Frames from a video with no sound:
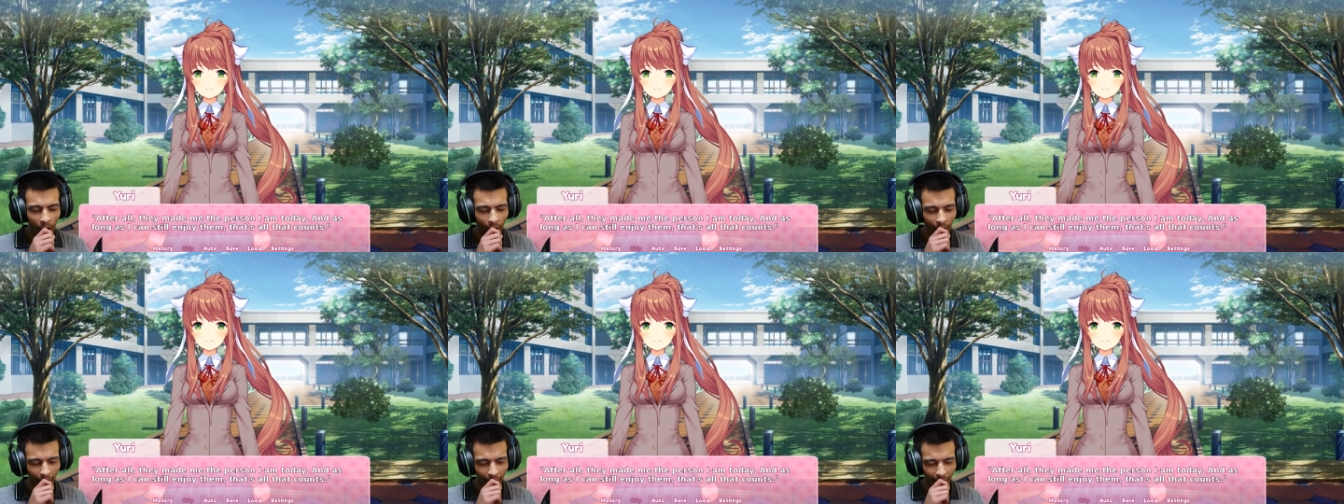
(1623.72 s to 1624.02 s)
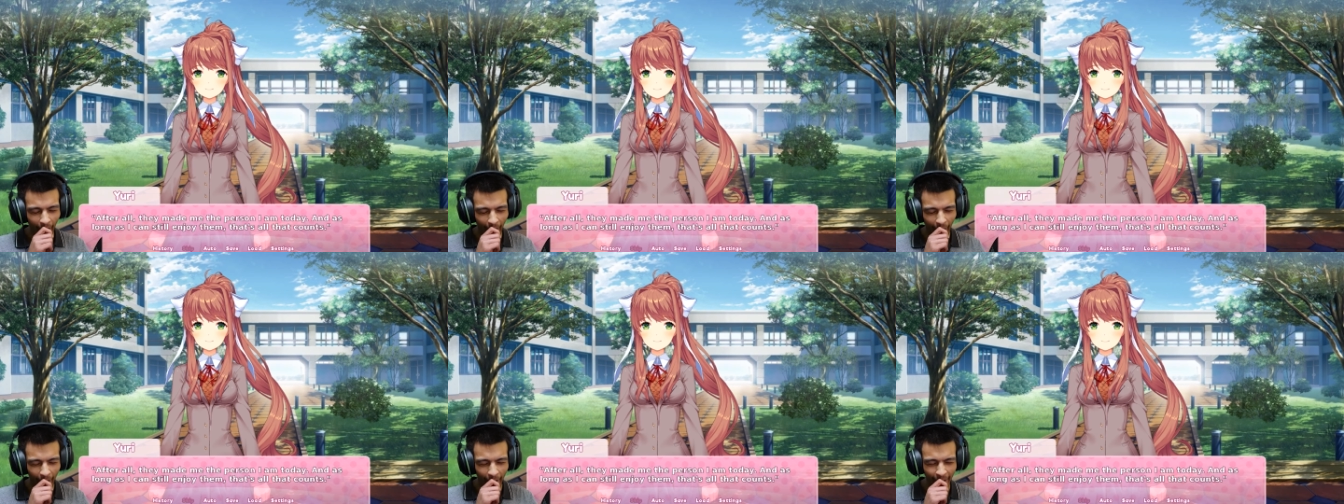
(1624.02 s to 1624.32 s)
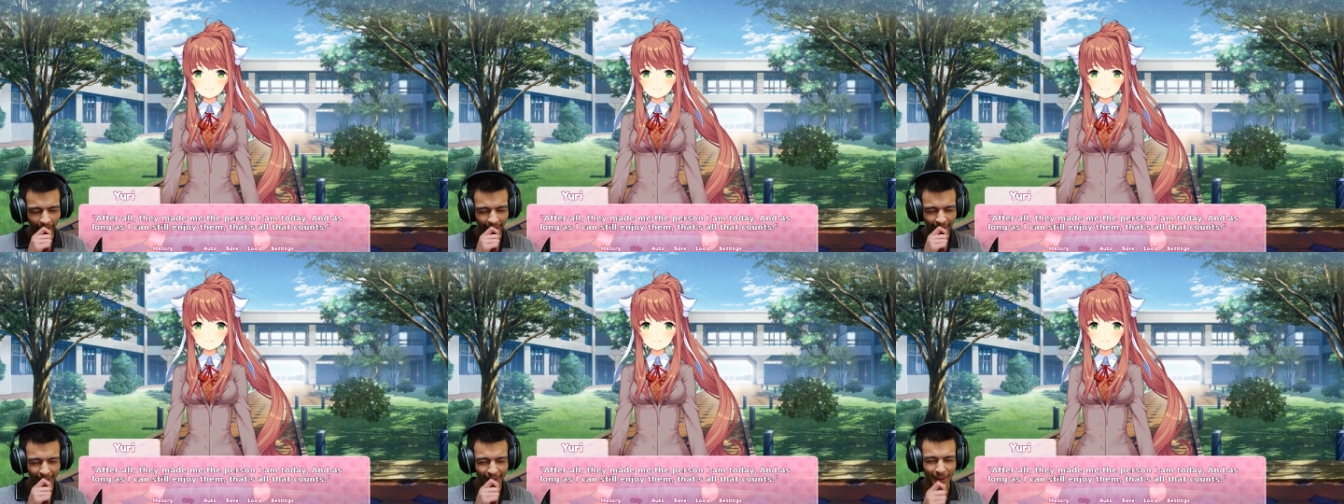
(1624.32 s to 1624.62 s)
Oh
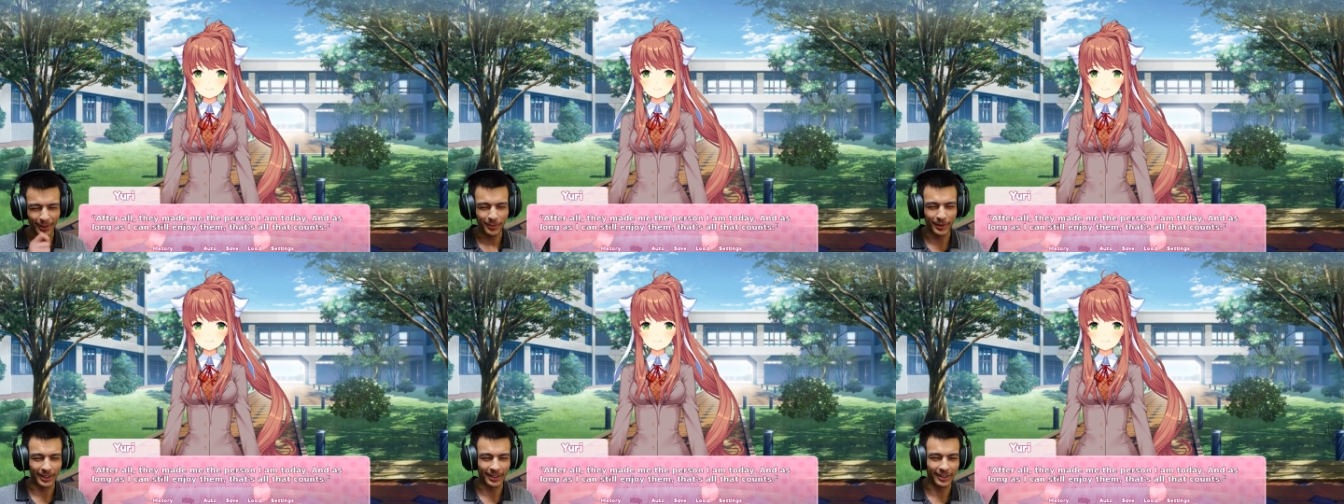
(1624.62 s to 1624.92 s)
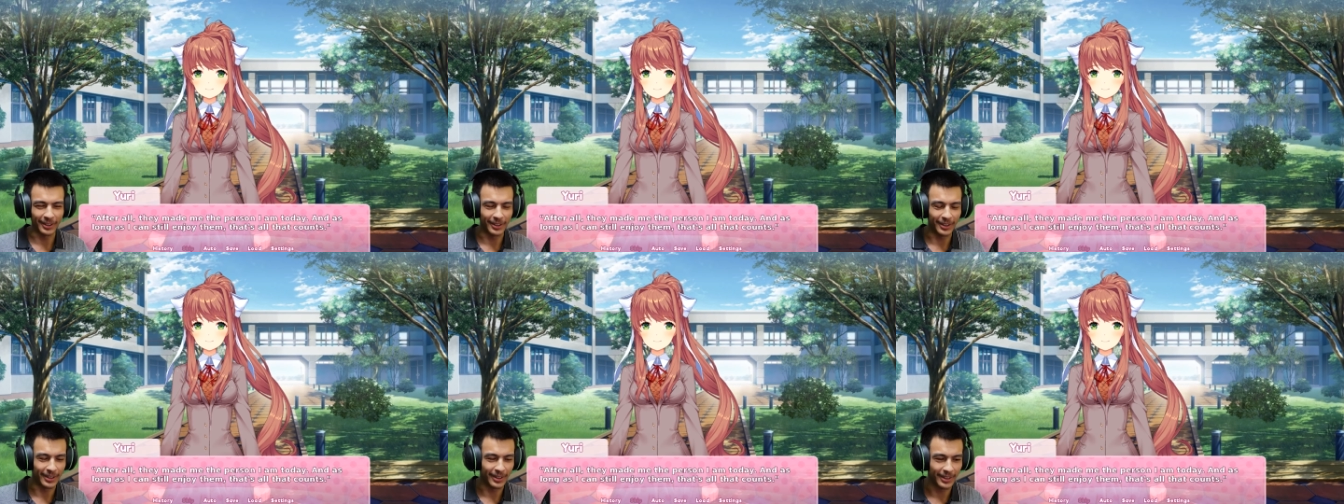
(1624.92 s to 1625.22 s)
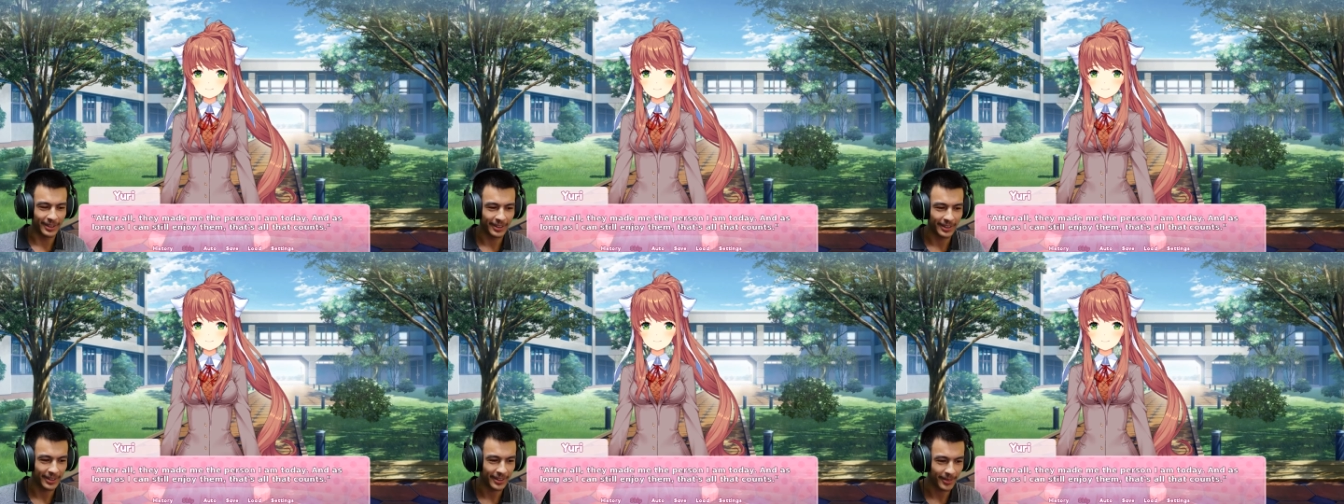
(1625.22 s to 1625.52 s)
my god.
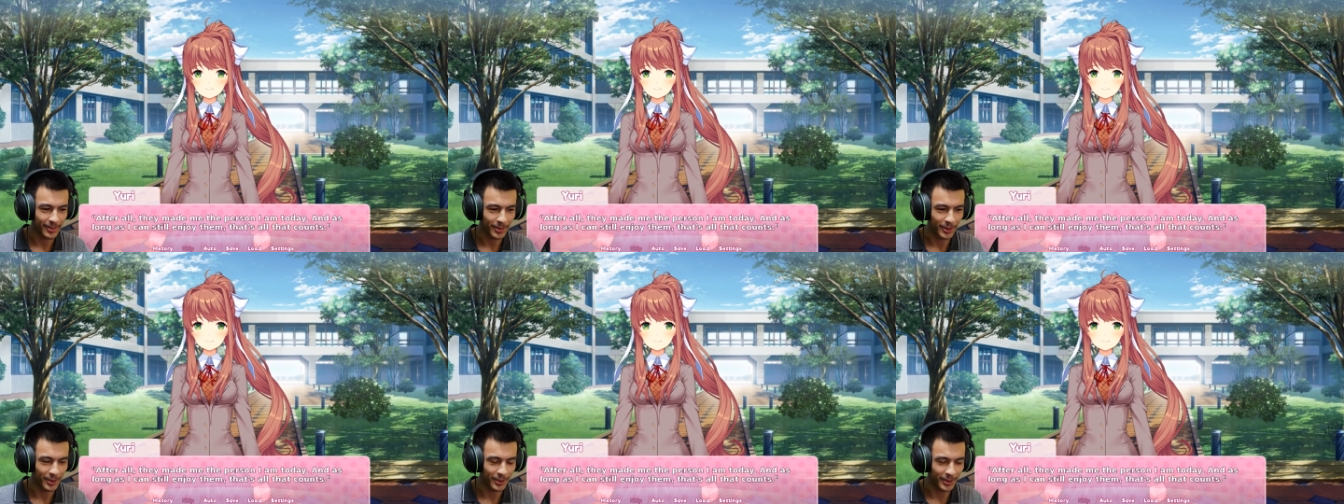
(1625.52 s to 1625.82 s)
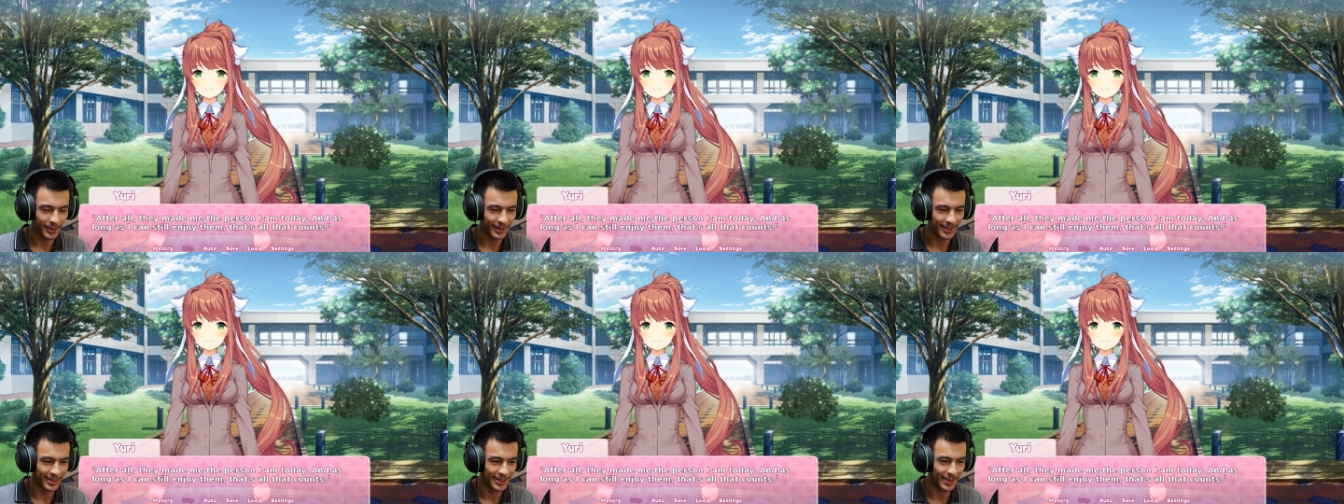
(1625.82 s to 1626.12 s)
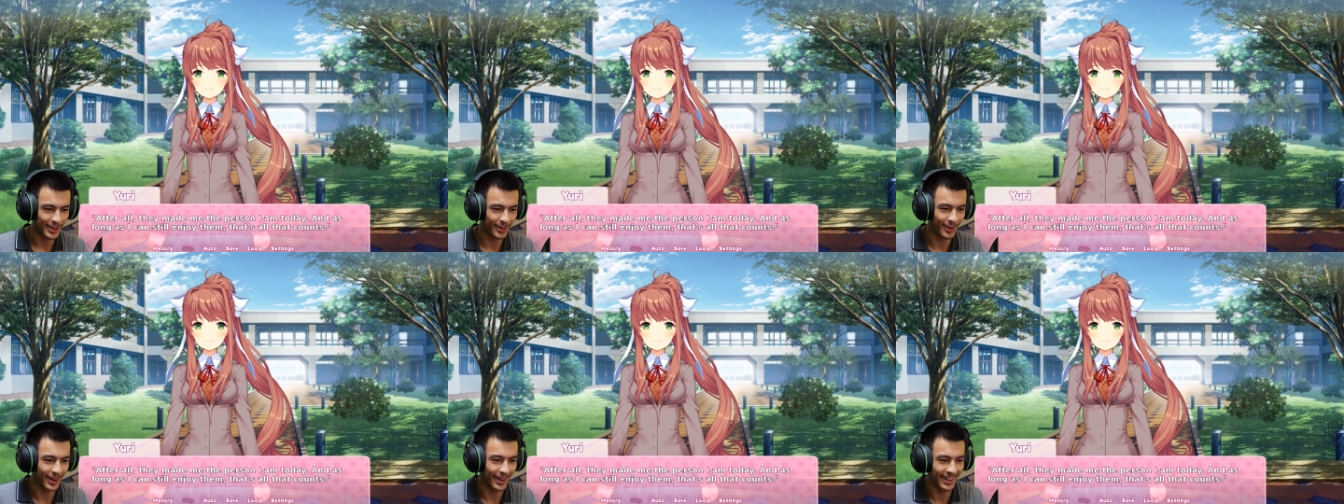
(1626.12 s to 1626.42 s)
I'm yawning too
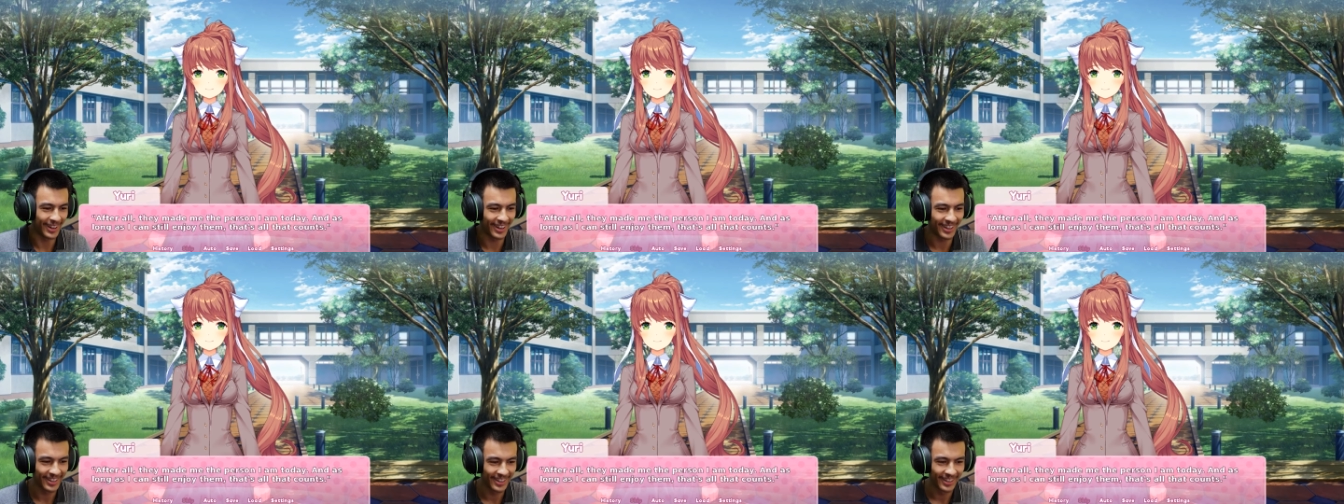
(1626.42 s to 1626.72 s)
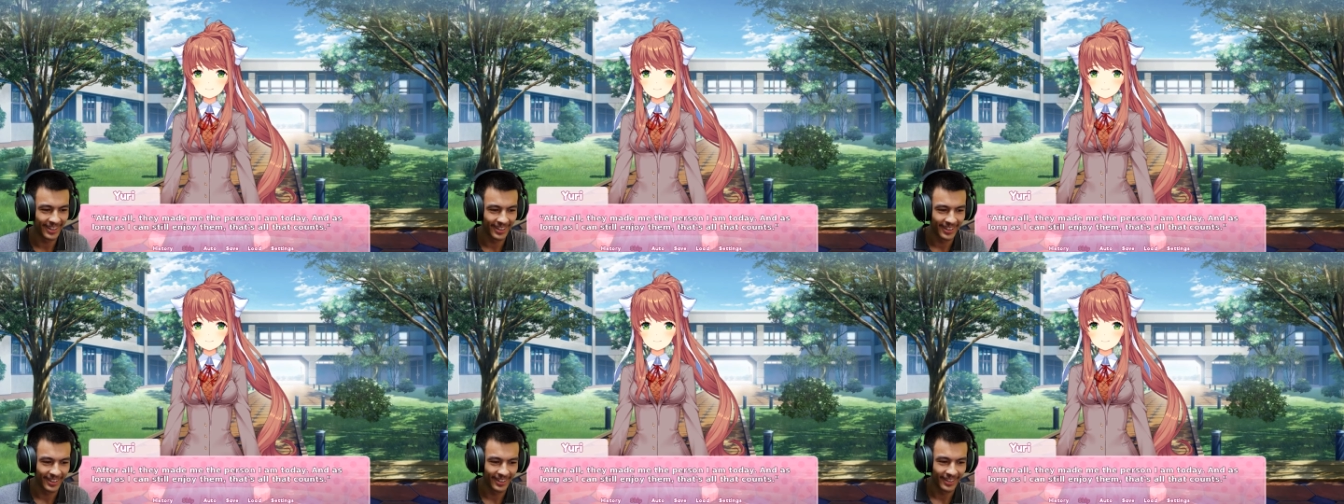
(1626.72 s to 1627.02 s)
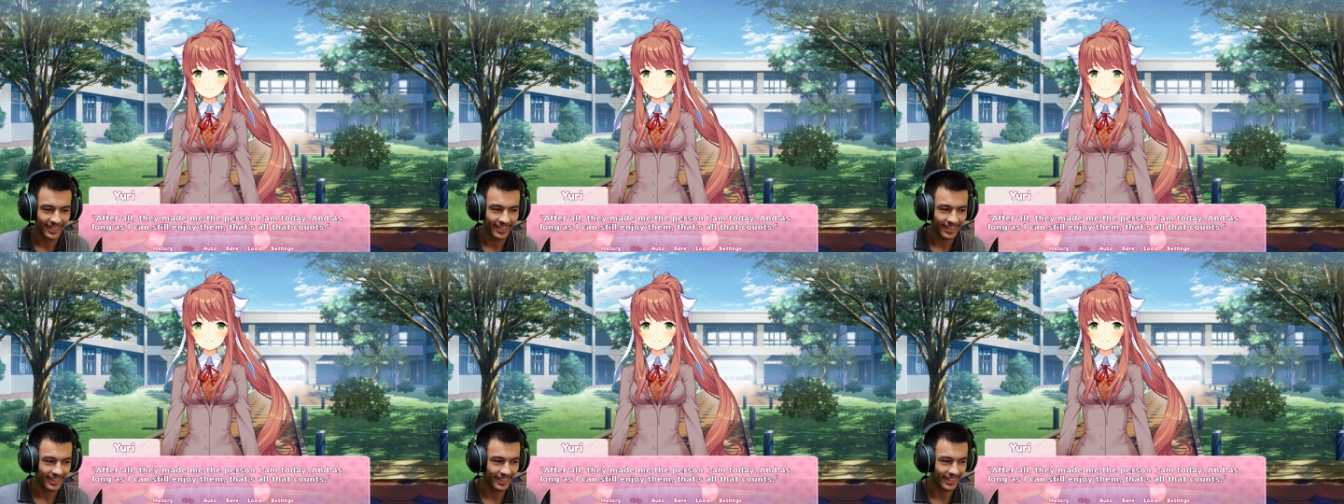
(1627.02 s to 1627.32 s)
much.
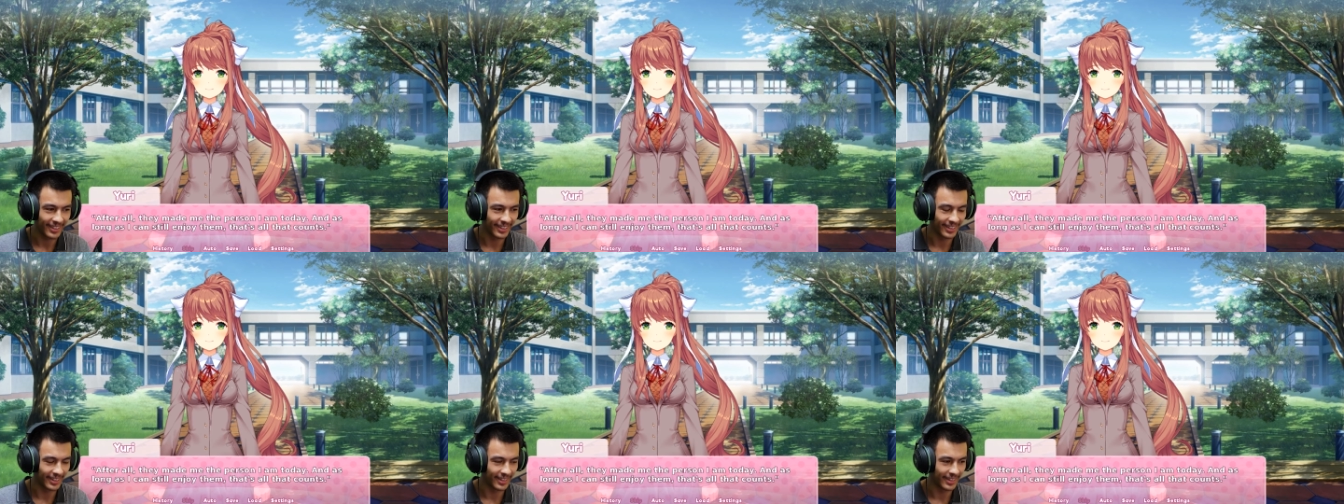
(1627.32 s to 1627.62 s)
Yeah.